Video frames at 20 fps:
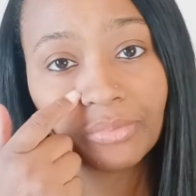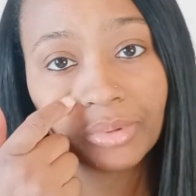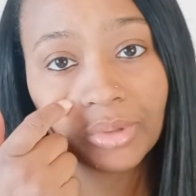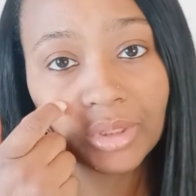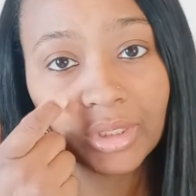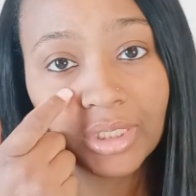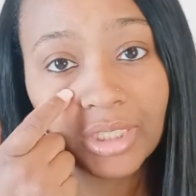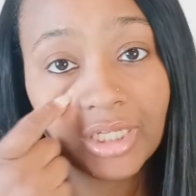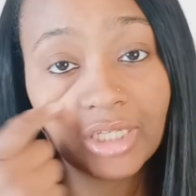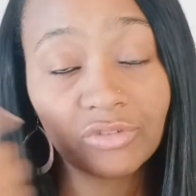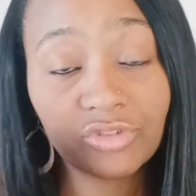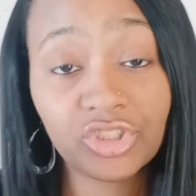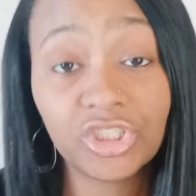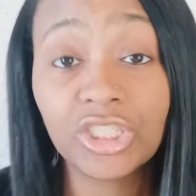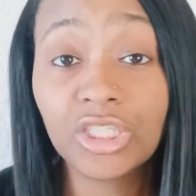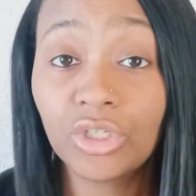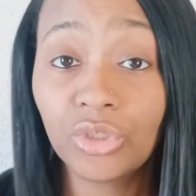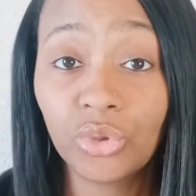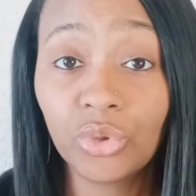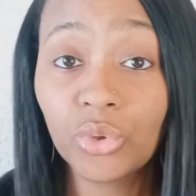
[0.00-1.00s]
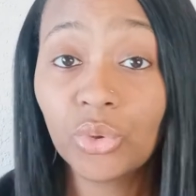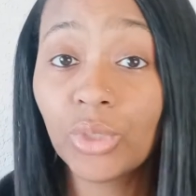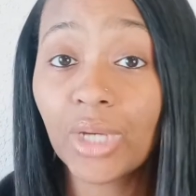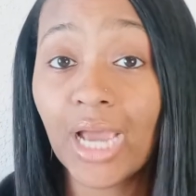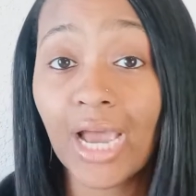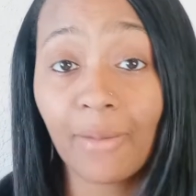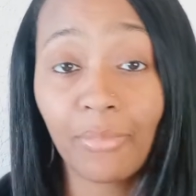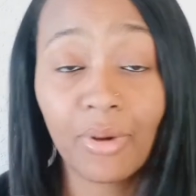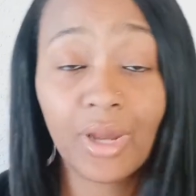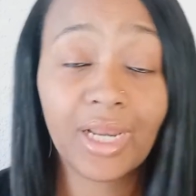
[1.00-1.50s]
but if she can do it,
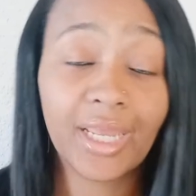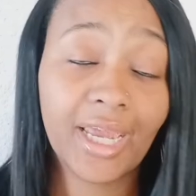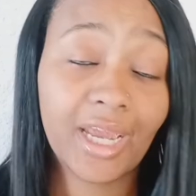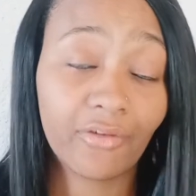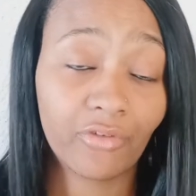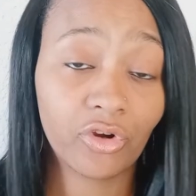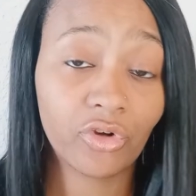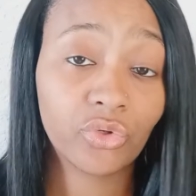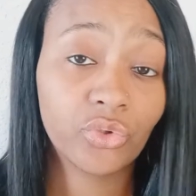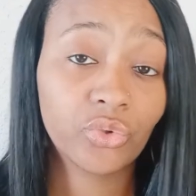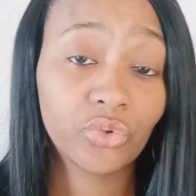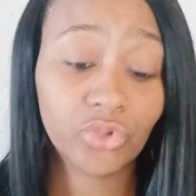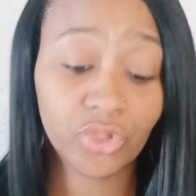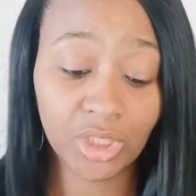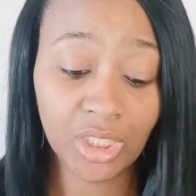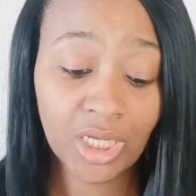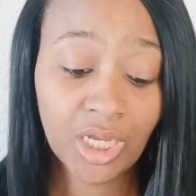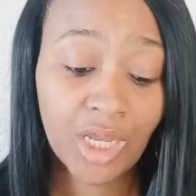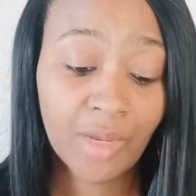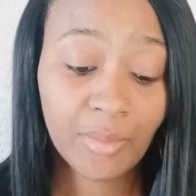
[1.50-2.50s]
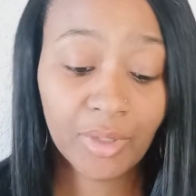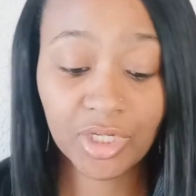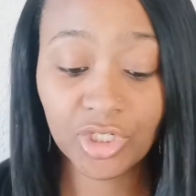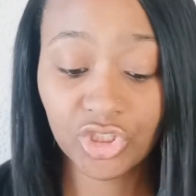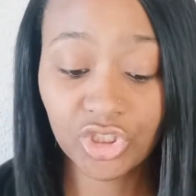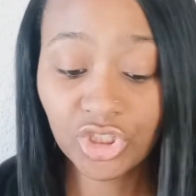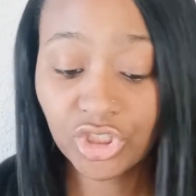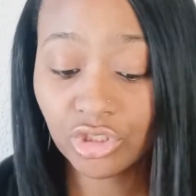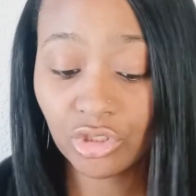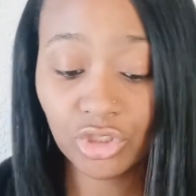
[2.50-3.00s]
I'll probably have her do it because
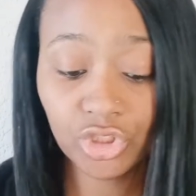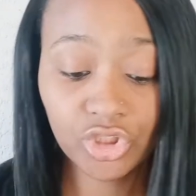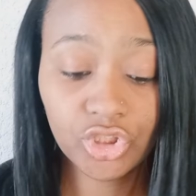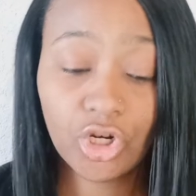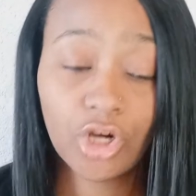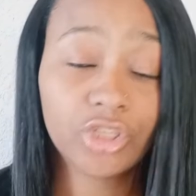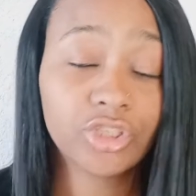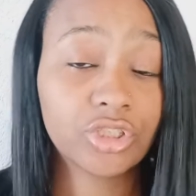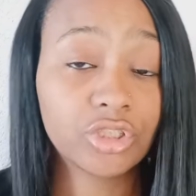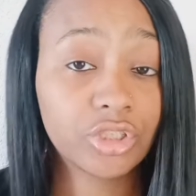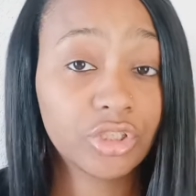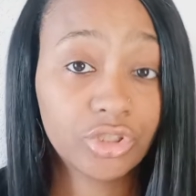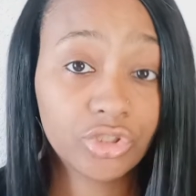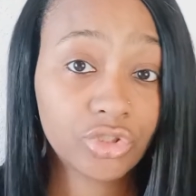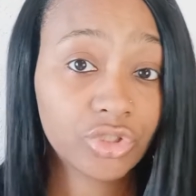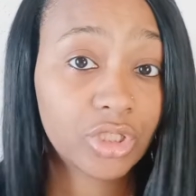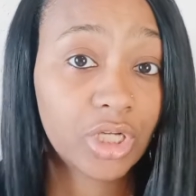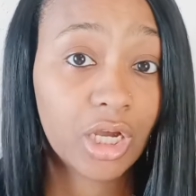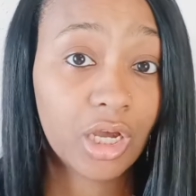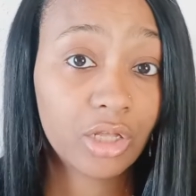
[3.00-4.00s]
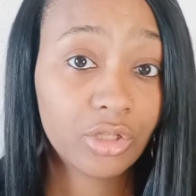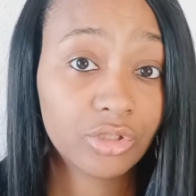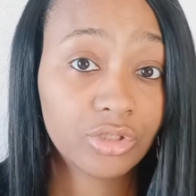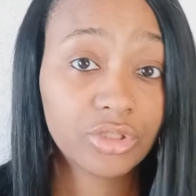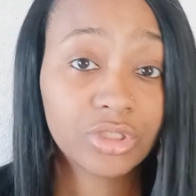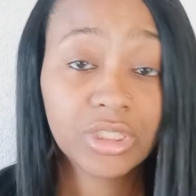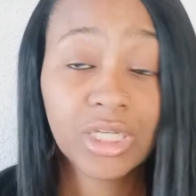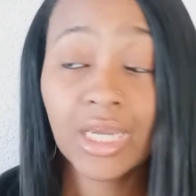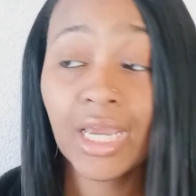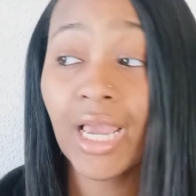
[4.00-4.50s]
she's only charging $100.